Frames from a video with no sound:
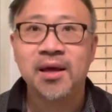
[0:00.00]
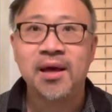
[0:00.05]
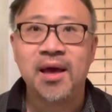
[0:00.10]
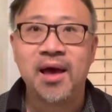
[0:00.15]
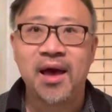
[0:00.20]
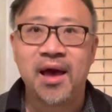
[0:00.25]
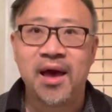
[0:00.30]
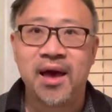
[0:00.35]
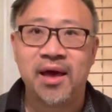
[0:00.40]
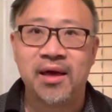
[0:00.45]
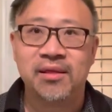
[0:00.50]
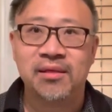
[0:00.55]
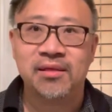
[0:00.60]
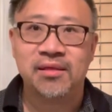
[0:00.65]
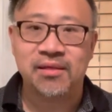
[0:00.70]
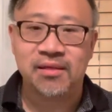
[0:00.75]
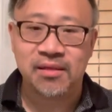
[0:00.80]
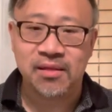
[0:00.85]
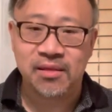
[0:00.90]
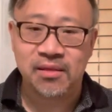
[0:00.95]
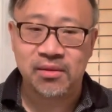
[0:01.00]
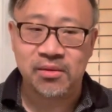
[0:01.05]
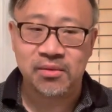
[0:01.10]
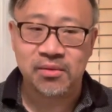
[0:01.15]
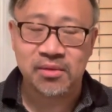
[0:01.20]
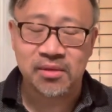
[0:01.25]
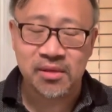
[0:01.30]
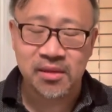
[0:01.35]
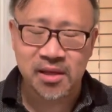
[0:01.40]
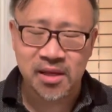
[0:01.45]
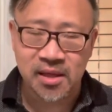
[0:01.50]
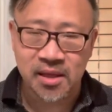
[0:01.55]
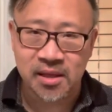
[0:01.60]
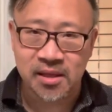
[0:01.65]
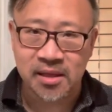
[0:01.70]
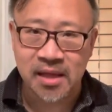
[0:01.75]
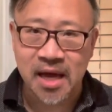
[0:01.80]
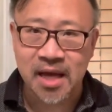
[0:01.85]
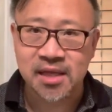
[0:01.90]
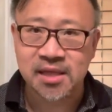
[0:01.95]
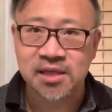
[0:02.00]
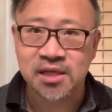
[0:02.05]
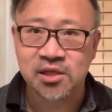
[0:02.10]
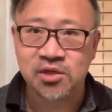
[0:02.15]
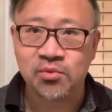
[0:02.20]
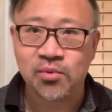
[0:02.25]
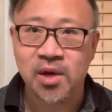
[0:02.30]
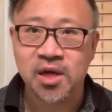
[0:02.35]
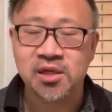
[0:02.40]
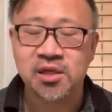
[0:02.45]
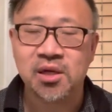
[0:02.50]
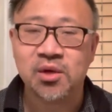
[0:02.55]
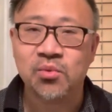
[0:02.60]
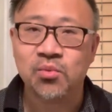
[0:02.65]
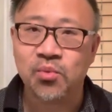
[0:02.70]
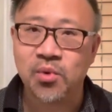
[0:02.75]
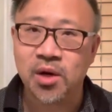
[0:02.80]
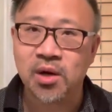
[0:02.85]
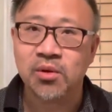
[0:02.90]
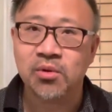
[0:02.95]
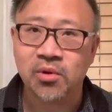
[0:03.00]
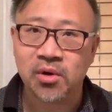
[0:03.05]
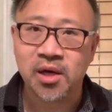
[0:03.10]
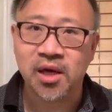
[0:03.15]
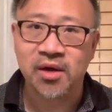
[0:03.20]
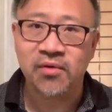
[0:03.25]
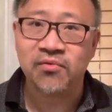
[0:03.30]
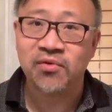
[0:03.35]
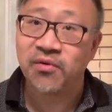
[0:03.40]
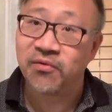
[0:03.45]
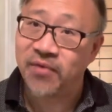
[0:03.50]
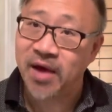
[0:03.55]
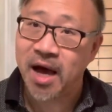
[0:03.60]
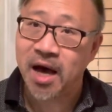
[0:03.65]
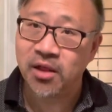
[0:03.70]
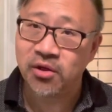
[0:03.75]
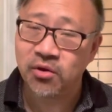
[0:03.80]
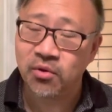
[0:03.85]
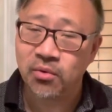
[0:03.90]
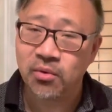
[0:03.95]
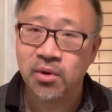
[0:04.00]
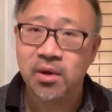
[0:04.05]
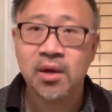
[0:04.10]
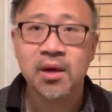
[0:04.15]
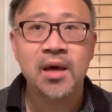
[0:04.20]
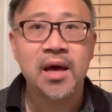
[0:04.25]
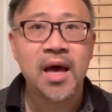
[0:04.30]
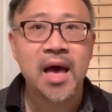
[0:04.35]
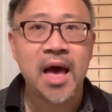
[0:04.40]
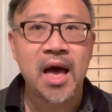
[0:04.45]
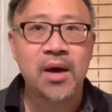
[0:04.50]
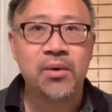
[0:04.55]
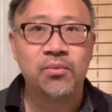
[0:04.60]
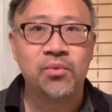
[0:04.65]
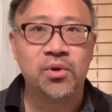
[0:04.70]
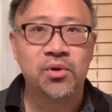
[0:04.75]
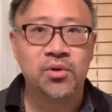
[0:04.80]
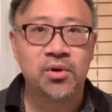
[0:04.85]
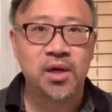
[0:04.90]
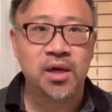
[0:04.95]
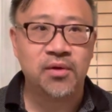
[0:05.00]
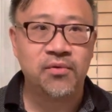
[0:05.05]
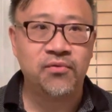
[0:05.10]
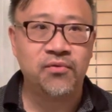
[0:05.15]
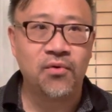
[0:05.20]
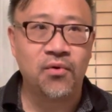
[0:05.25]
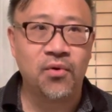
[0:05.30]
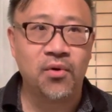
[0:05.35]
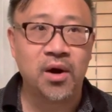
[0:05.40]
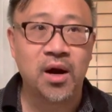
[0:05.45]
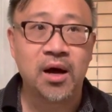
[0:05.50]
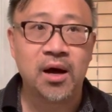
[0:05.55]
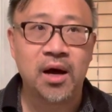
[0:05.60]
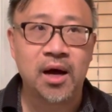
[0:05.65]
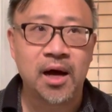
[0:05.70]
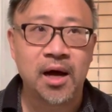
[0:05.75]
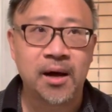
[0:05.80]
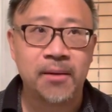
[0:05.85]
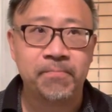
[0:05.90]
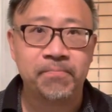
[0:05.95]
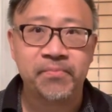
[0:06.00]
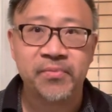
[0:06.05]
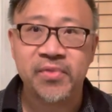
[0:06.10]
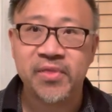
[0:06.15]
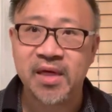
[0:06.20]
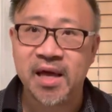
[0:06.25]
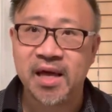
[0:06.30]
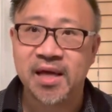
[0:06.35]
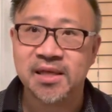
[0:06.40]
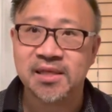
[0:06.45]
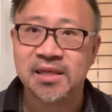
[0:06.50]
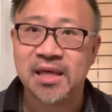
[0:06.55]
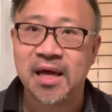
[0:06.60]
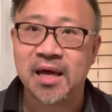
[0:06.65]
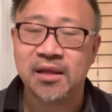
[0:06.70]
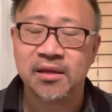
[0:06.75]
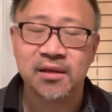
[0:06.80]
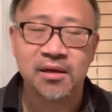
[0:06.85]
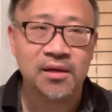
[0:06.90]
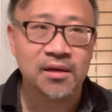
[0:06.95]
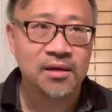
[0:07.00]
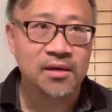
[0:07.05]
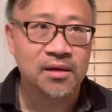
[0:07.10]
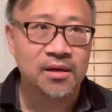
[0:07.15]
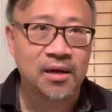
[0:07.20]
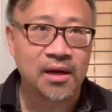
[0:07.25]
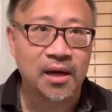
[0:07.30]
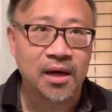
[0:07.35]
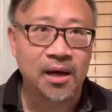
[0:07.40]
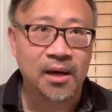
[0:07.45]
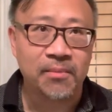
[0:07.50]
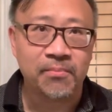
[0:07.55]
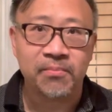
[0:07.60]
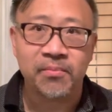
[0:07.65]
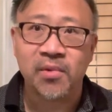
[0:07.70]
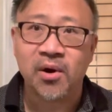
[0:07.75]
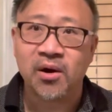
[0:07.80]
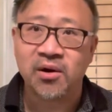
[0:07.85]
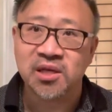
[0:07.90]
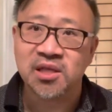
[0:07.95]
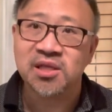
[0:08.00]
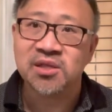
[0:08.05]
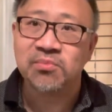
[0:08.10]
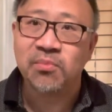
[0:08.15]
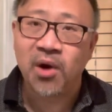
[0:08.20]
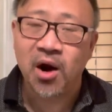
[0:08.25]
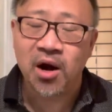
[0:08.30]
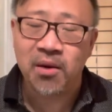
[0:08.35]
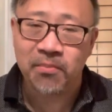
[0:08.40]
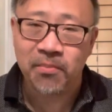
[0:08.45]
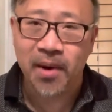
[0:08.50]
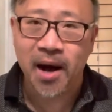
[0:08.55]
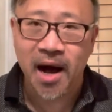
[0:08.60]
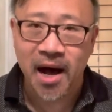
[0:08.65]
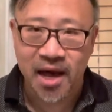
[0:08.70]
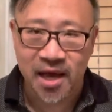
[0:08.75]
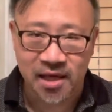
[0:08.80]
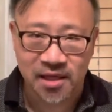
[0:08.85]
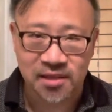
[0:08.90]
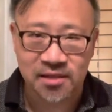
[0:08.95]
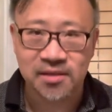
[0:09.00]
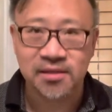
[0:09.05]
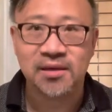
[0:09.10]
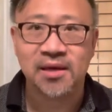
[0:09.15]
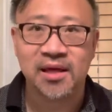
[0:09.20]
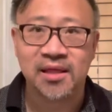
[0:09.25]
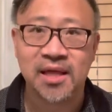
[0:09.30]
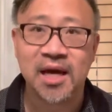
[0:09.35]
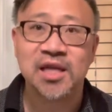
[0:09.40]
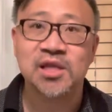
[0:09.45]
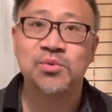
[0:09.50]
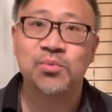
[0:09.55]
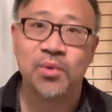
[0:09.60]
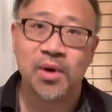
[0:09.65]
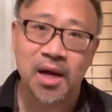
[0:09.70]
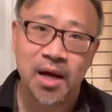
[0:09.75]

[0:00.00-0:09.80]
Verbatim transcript: And in that situation, we're looking for value and we're looking for um, things that um, are smart buys. And that's what